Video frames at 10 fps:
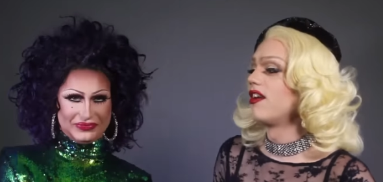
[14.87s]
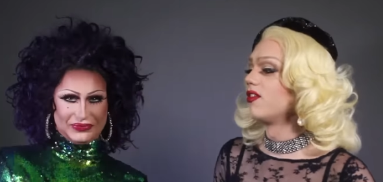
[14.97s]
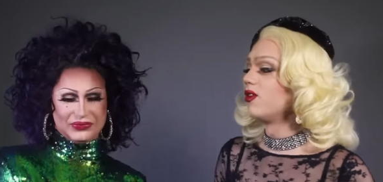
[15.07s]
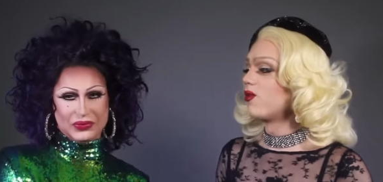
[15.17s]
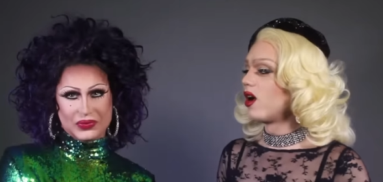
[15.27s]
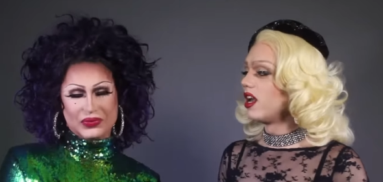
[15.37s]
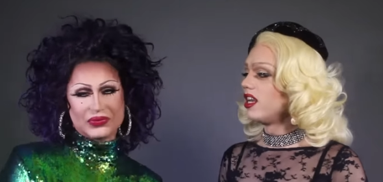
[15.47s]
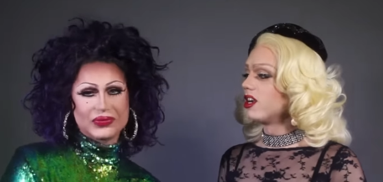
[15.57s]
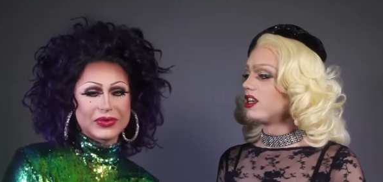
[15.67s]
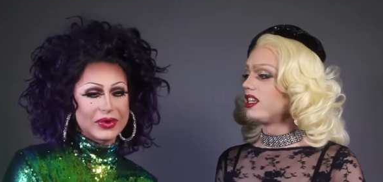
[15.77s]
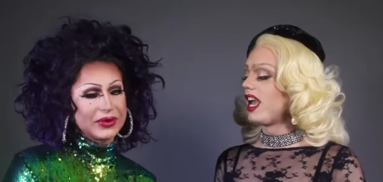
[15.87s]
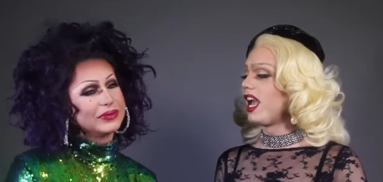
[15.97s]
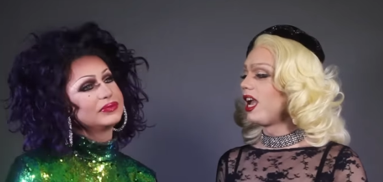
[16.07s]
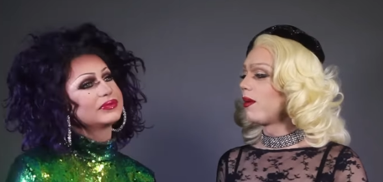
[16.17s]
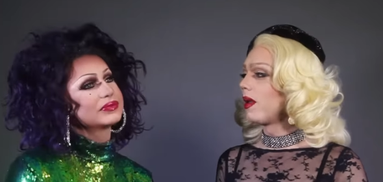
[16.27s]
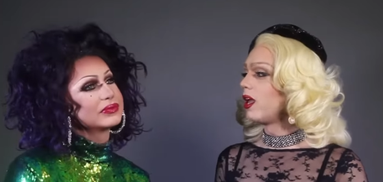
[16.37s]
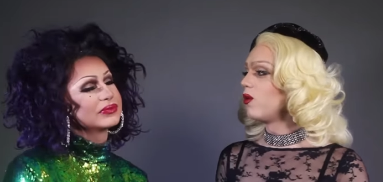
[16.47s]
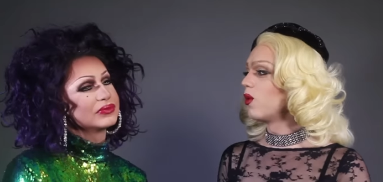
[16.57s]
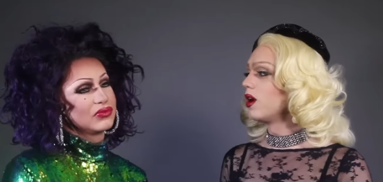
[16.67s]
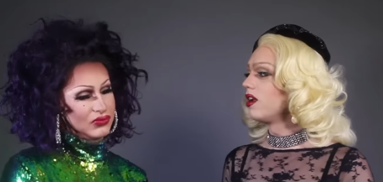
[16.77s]
Speaker 1: everyone your name and
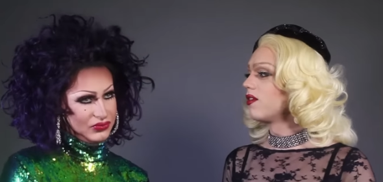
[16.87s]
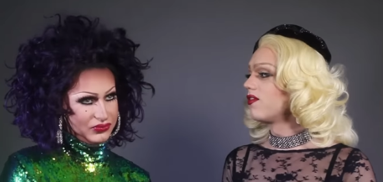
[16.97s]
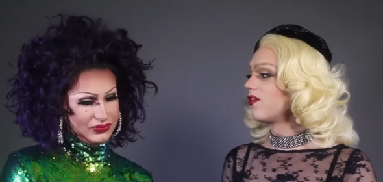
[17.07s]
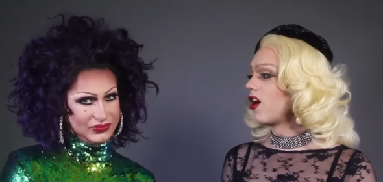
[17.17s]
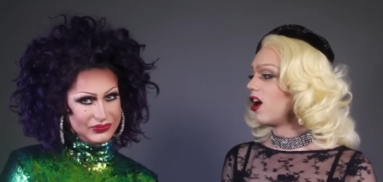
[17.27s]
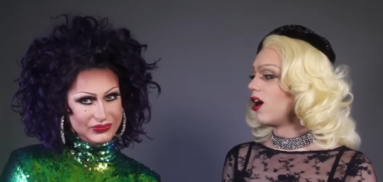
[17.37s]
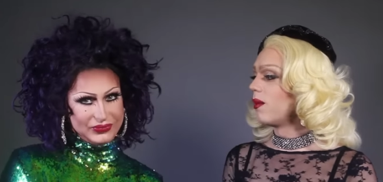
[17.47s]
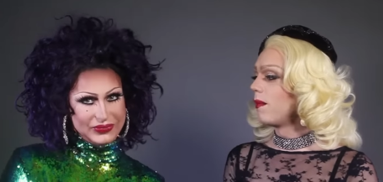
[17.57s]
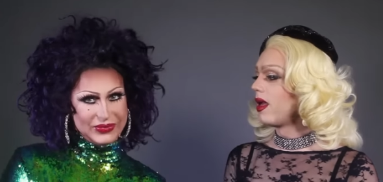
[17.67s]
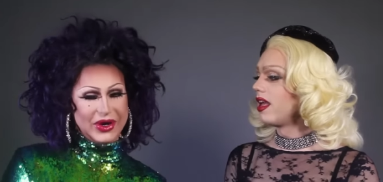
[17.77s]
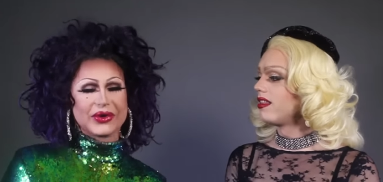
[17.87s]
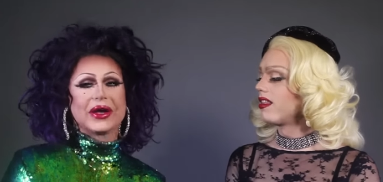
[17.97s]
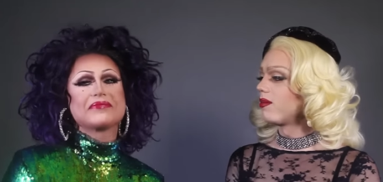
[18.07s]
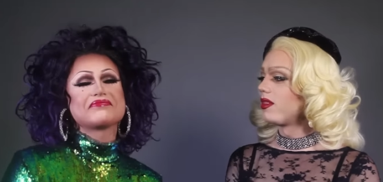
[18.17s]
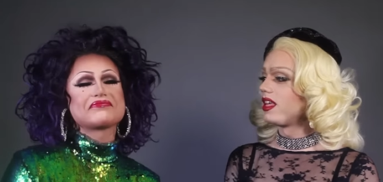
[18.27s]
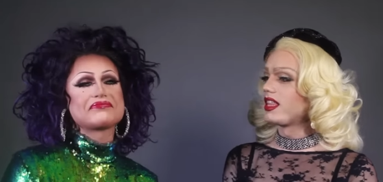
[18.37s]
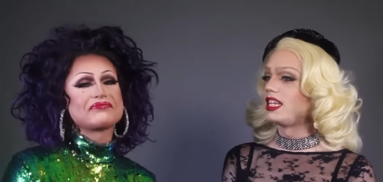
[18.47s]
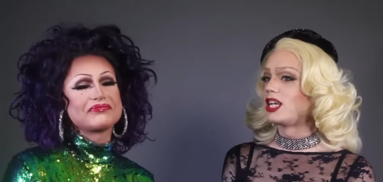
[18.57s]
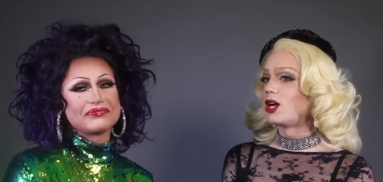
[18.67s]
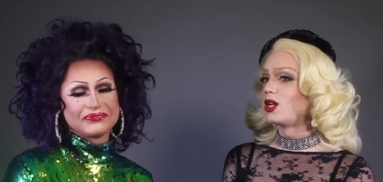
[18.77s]
where you're from and okay. something they
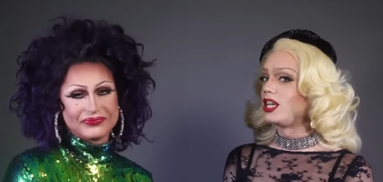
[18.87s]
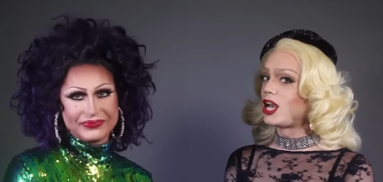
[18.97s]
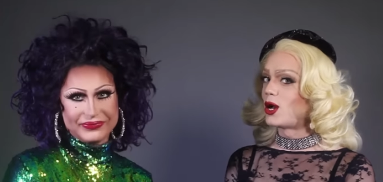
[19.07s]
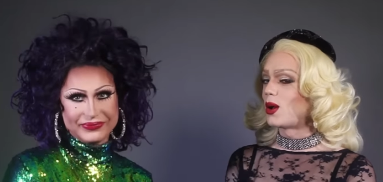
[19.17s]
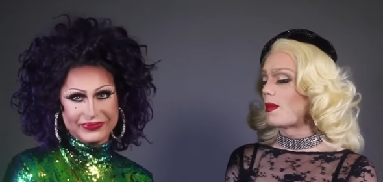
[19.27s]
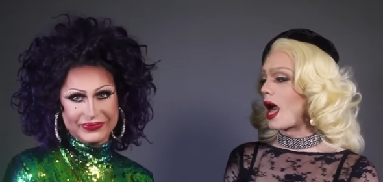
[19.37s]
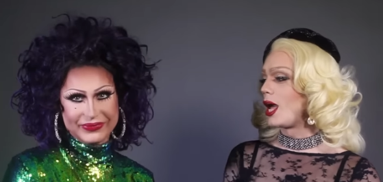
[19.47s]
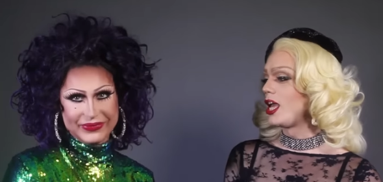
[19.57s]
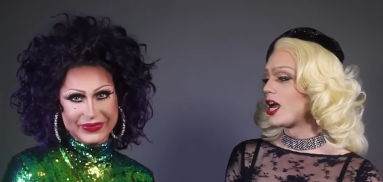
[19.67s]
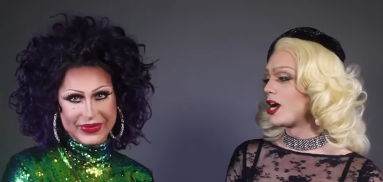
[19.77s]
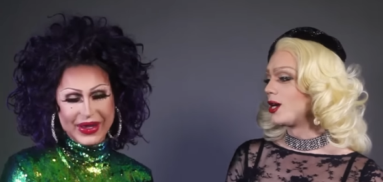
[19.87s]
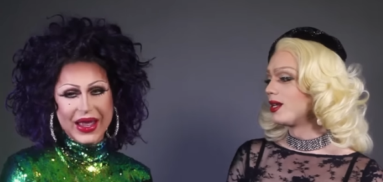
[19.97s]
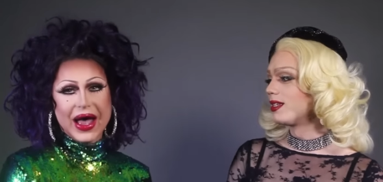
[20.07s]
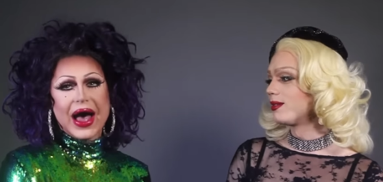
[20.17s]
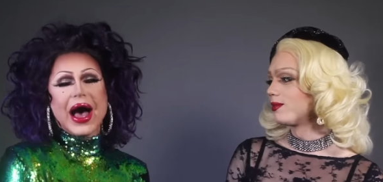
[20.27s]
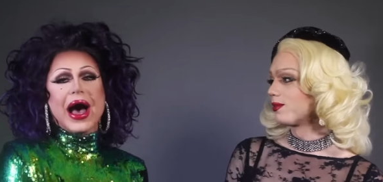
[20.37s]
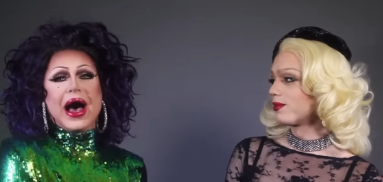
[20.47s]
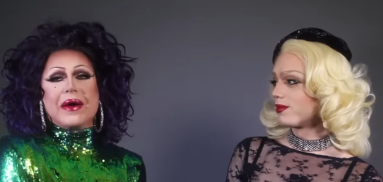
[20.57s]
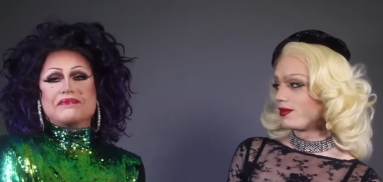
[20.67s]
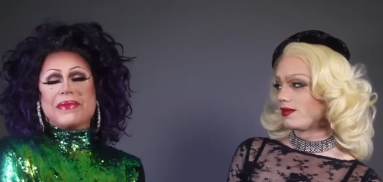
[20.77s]
don't know about you?
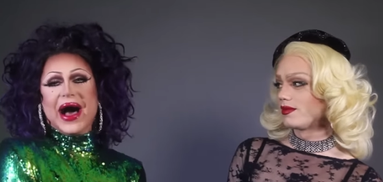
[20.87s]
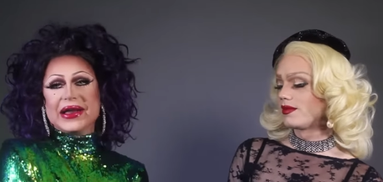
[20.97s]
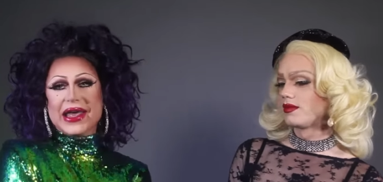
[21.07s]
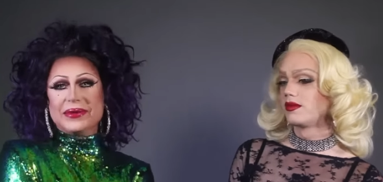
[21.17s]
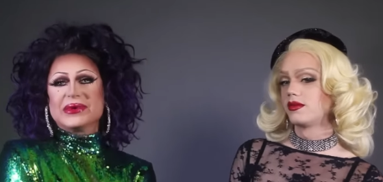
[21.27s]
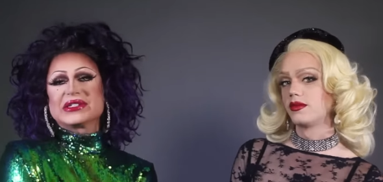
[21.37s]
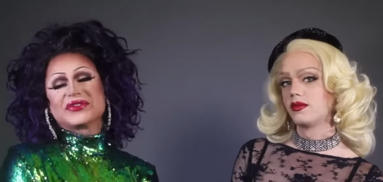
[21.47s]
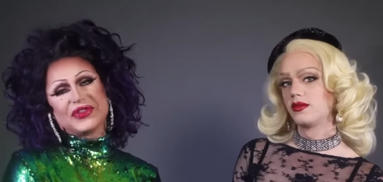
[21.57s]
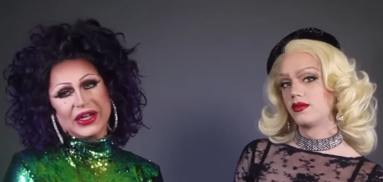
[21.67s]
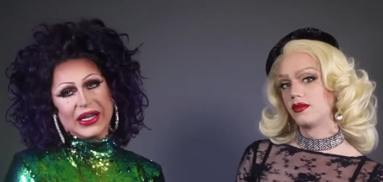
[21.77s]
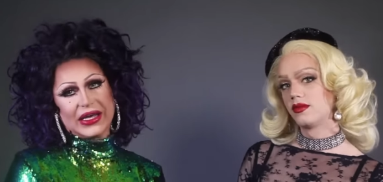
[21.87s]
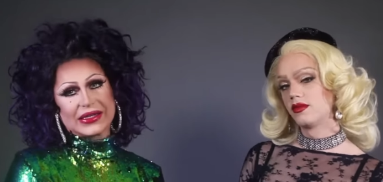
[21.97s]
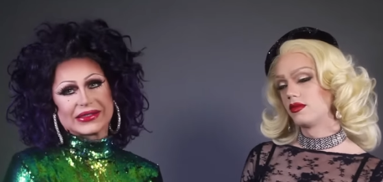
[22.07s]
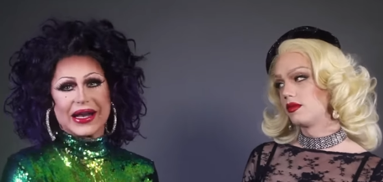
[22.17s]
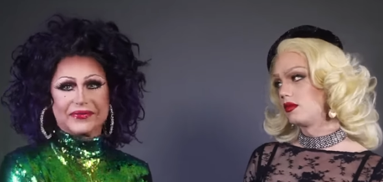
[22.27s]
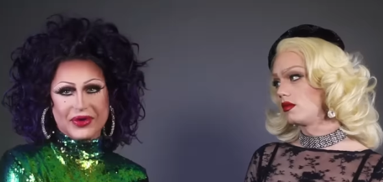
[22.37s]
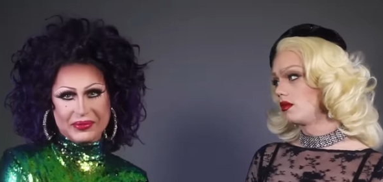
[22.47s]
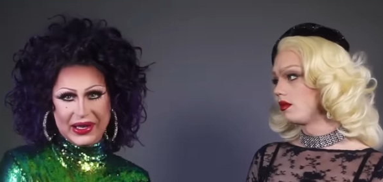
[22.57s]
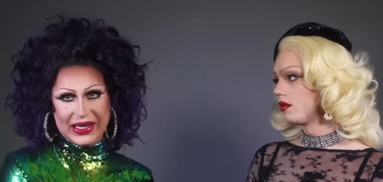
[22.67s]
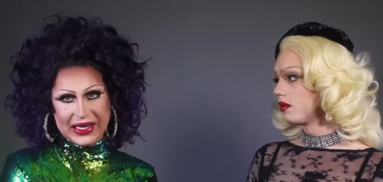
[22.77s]
Speaker 2: My name is Phoenix, and I'm from
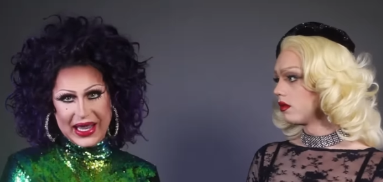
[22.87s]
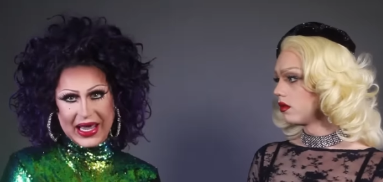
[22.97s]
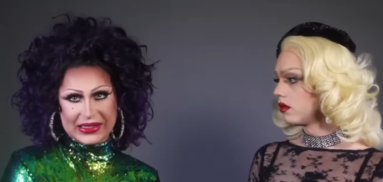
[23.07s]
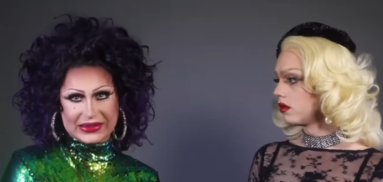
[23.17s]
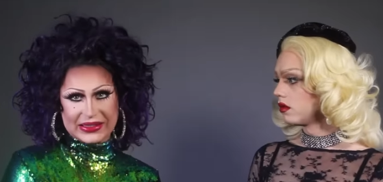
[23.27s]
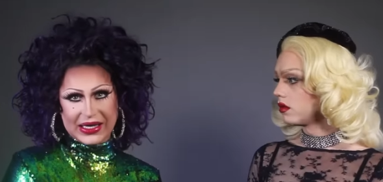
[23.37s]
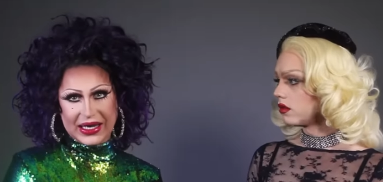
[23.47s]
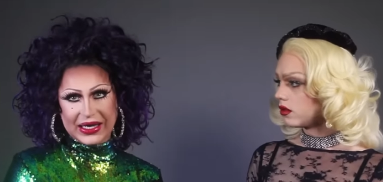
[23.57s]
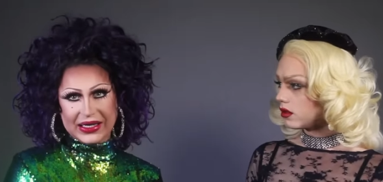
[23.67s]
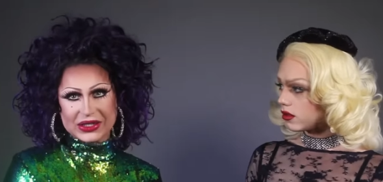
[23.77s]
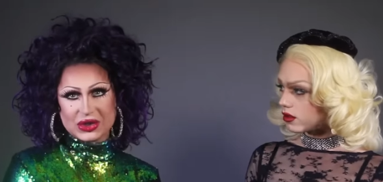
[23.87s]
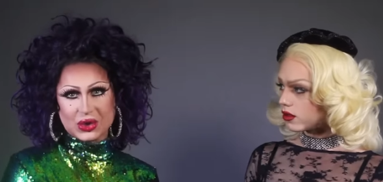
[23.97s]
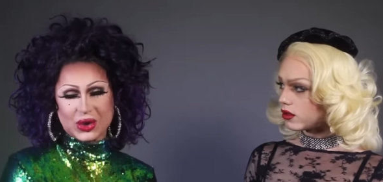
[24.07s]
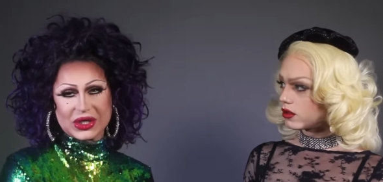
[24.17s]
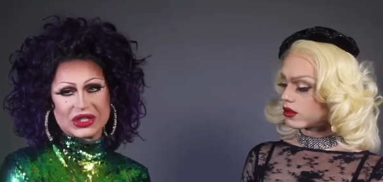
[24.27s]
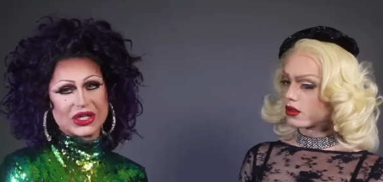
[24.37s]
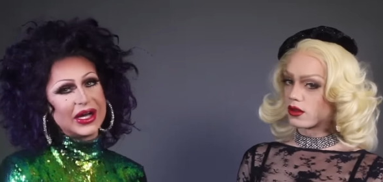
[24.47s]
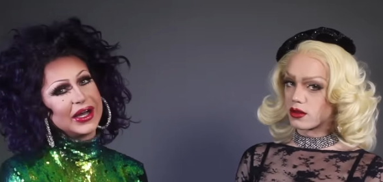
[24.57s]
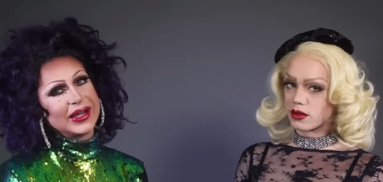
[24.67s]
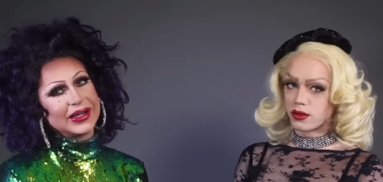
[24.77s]
Atlanta,
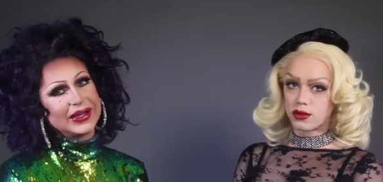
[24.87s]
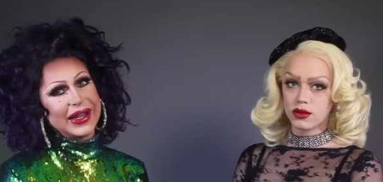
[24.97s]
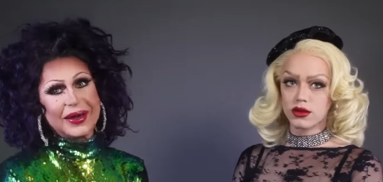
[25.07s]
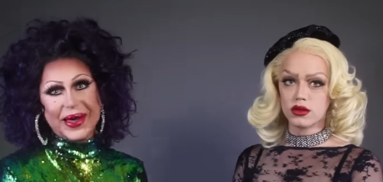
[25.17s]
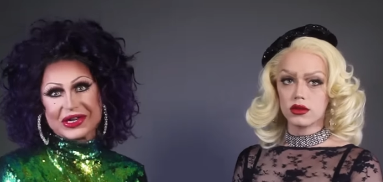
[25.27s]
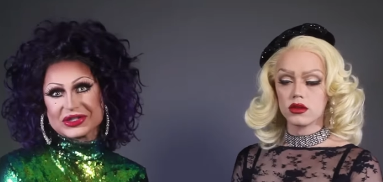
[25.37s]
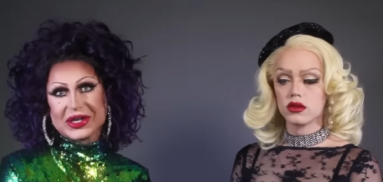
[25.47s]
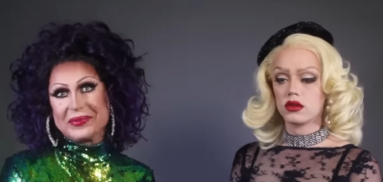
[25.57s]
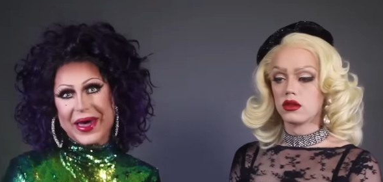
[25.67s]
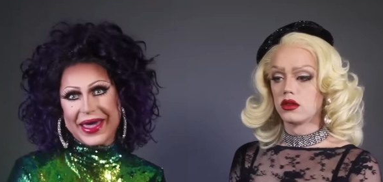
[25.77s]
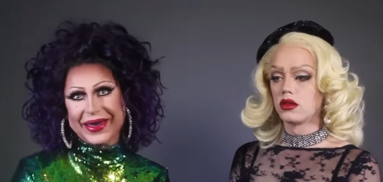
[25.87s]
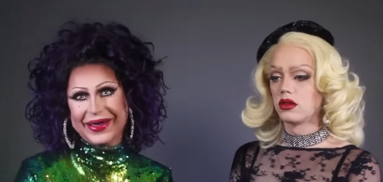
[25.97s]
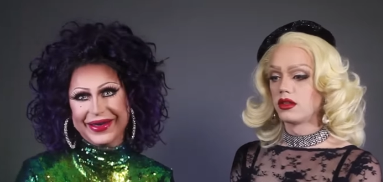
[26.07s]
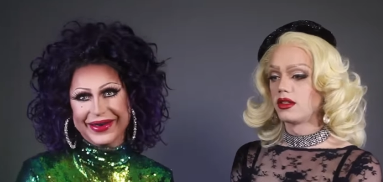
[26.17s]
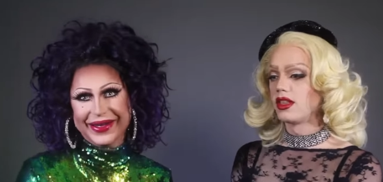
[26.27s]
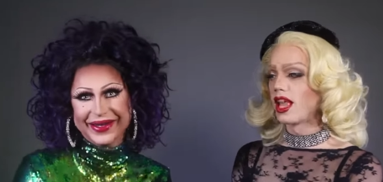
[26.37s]
Georgia, and I'm actually a man.